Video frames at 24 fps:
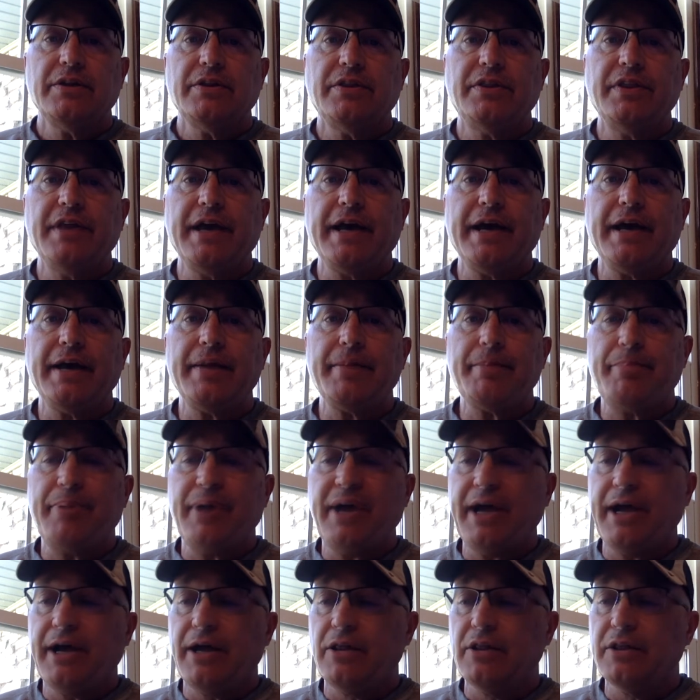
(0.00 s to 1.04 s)
that
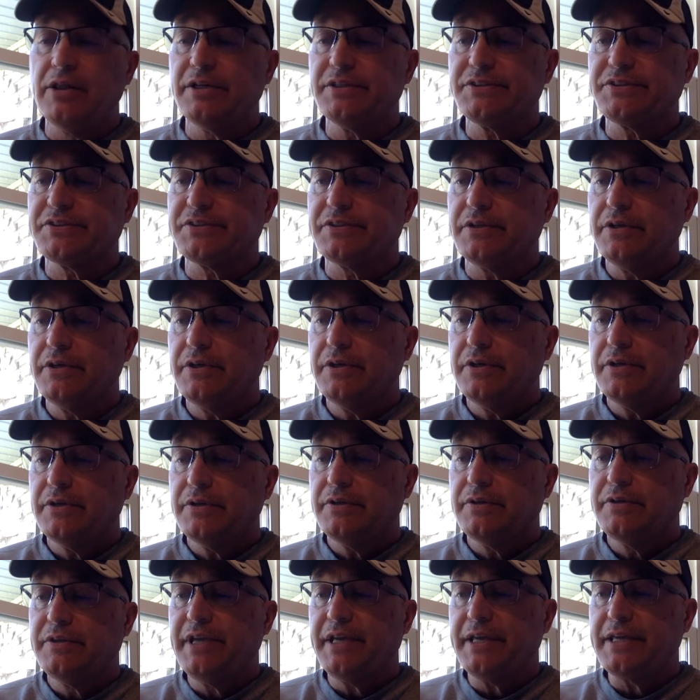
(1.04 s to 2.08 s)
palace.
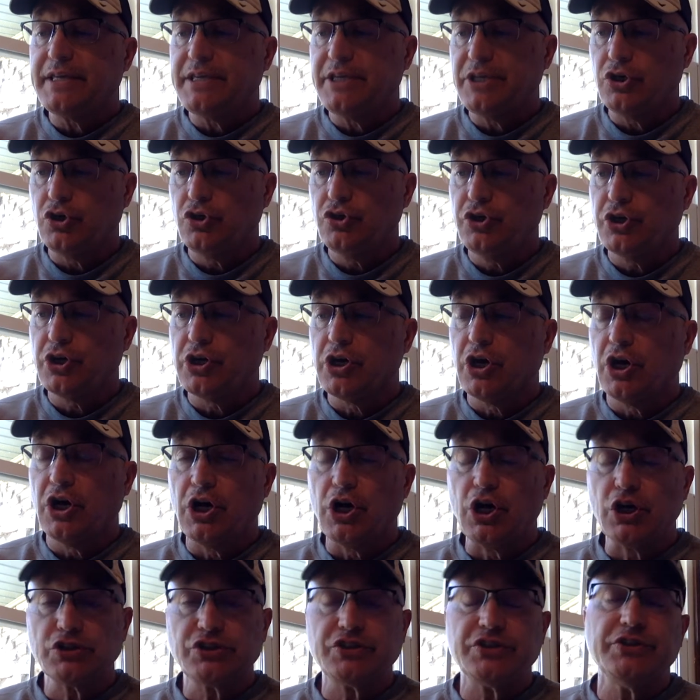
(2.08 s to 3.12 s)
They kill the
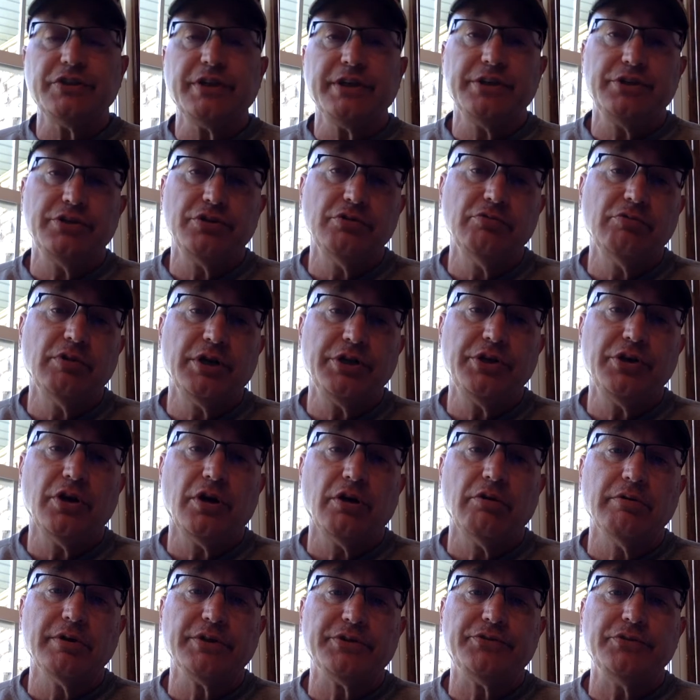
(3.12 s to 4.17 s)
guards. They do what you
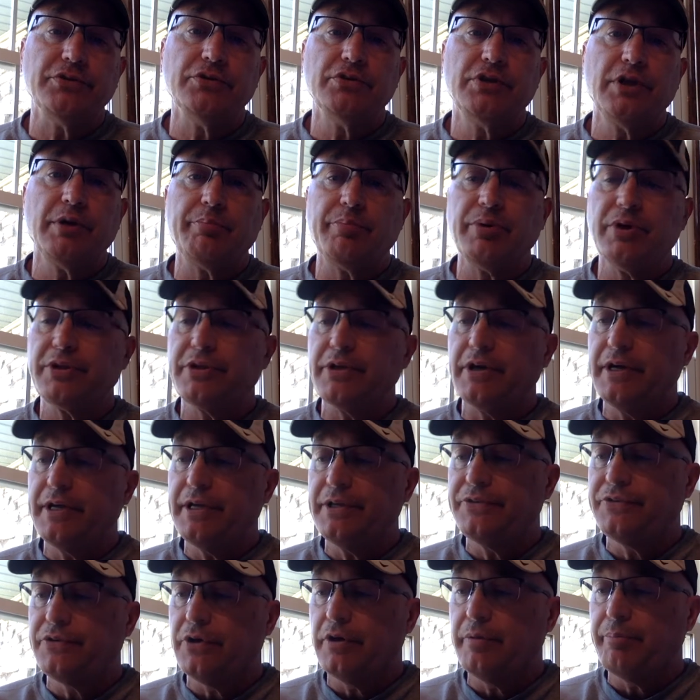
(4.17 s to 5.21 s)
always do. They put their
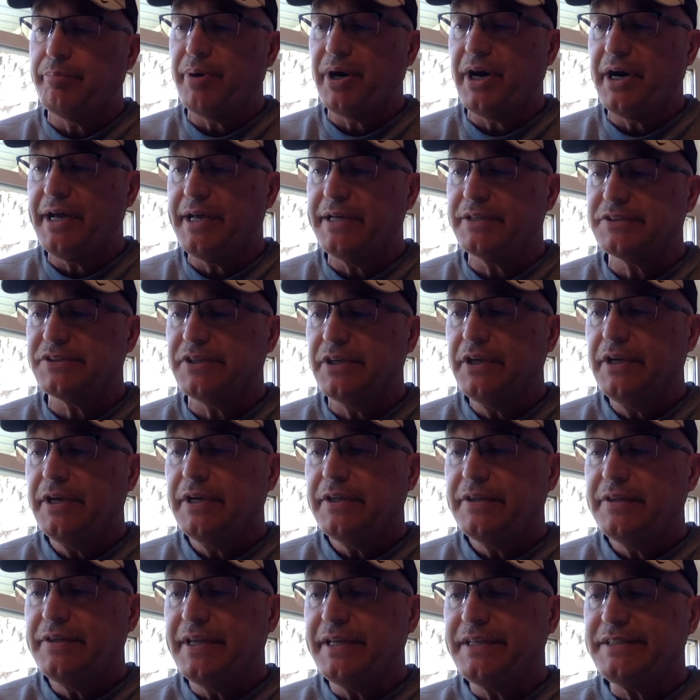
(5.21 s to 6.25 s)
heads on pikes.
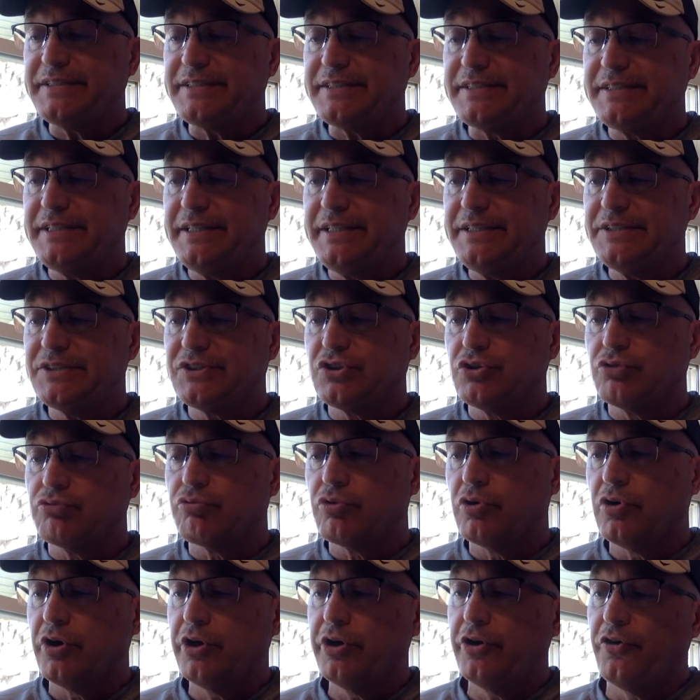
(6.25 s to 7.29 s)
They seize the
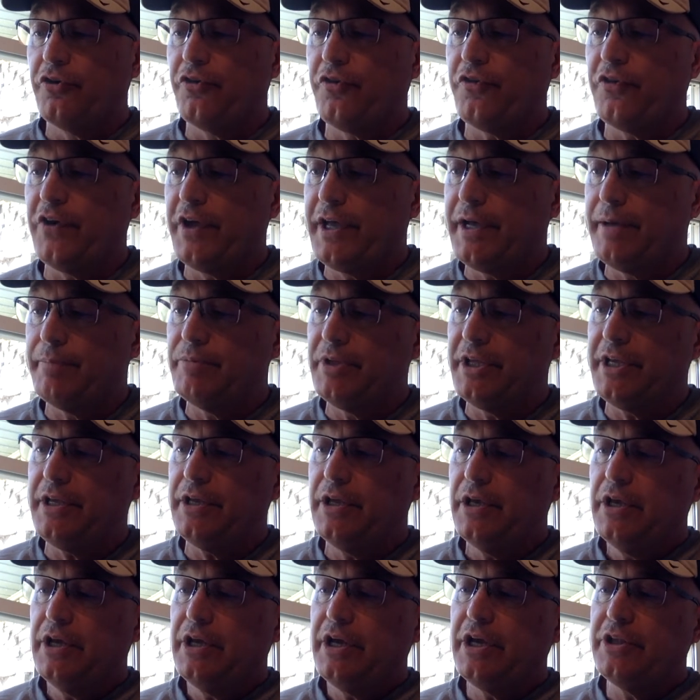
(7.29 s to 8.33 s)
royal
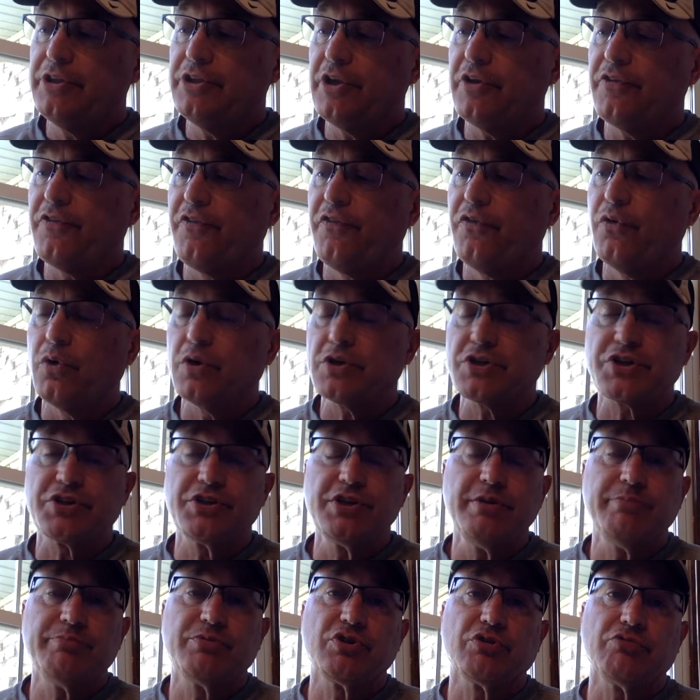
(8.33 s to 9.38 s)
family and they force
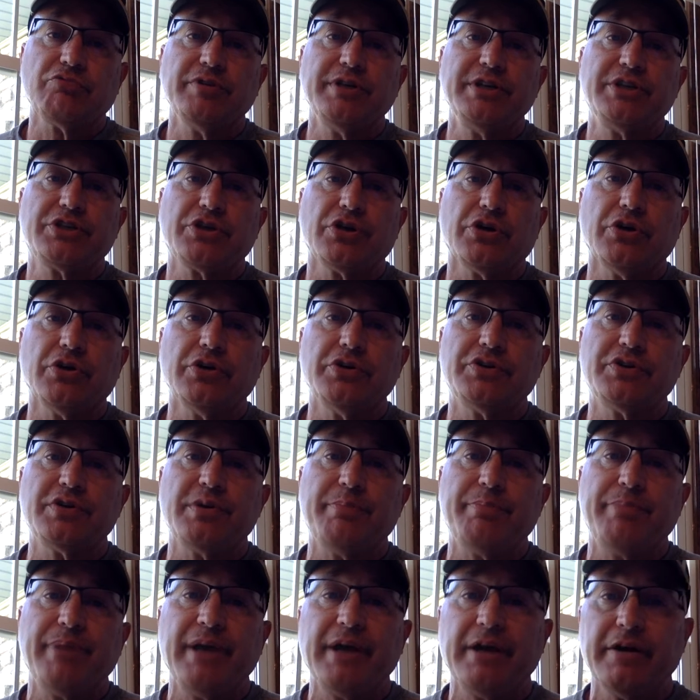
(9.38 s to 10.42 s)
them to return to
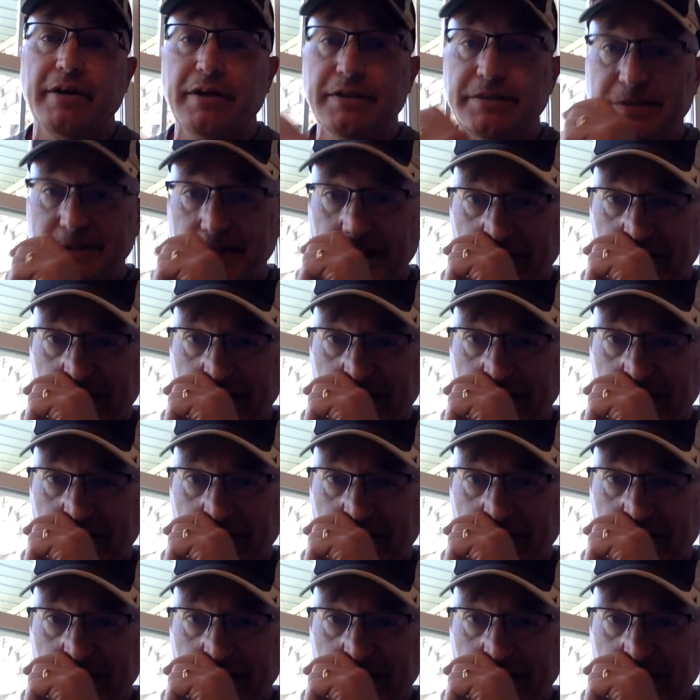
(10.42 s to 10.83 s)
Paris